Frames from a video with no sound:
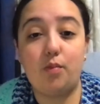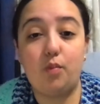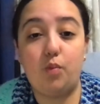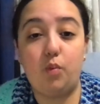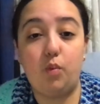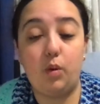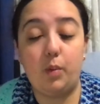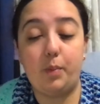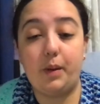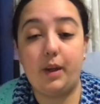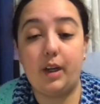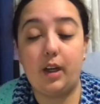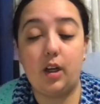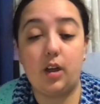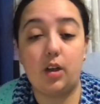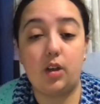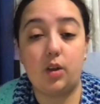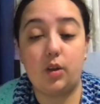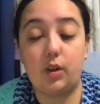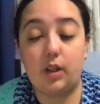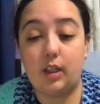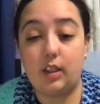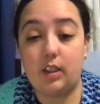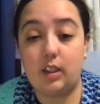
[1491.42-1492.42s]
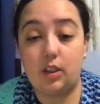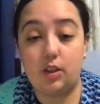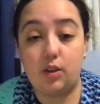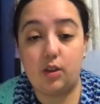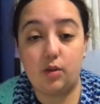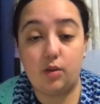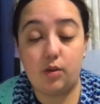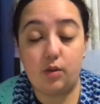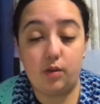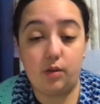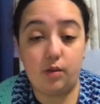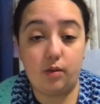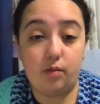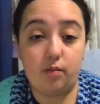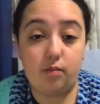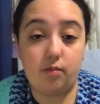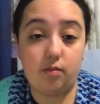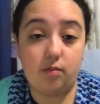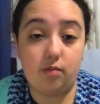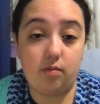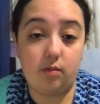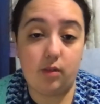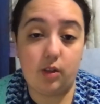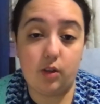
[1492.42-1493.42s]
would be a good idea to
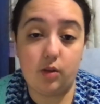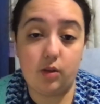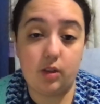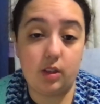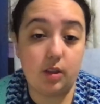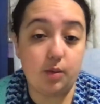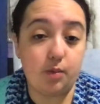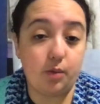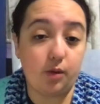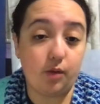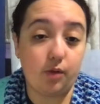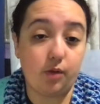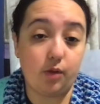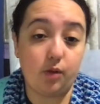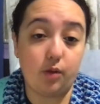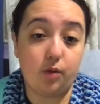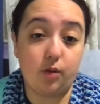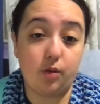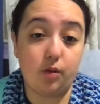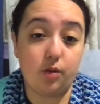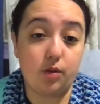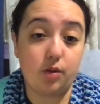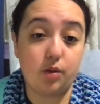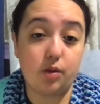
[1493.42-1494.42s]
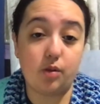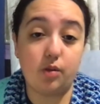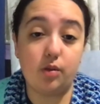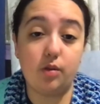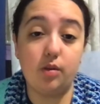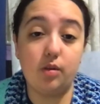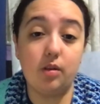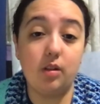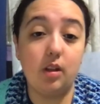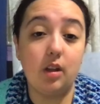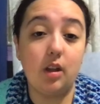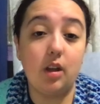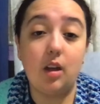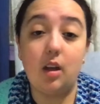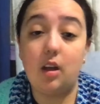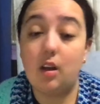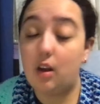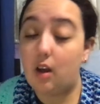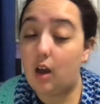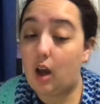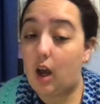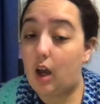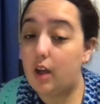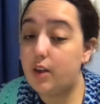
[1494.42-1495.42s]
use this book for school,
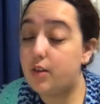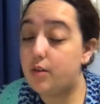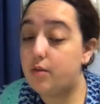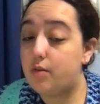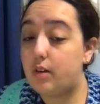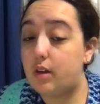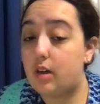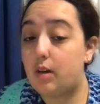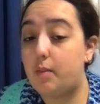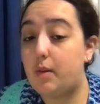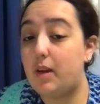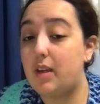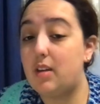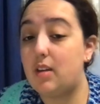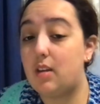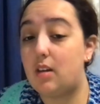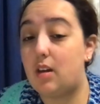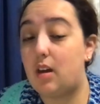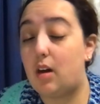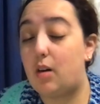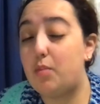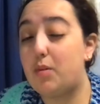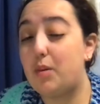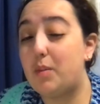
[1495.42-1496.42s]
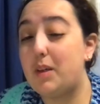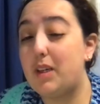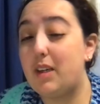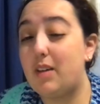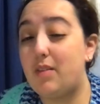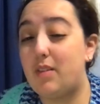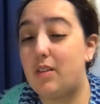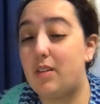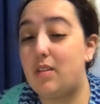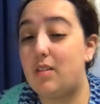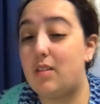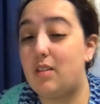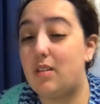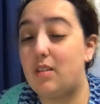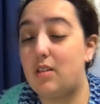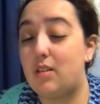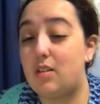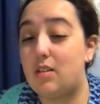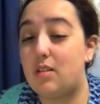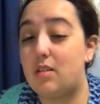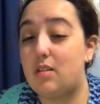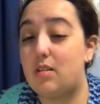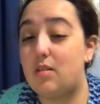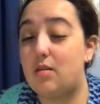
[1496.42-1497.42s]
I do recommend it. I'll probably give it
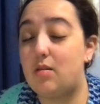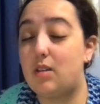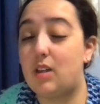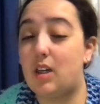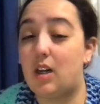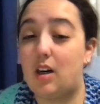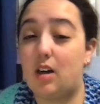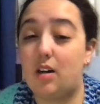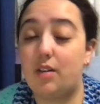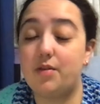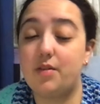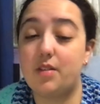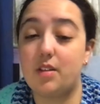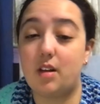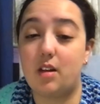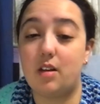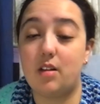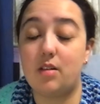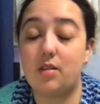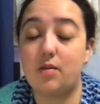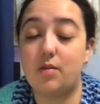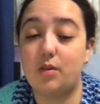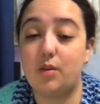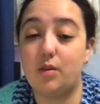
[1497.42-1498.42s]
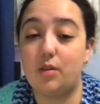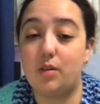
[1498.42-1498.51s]
2.5 stars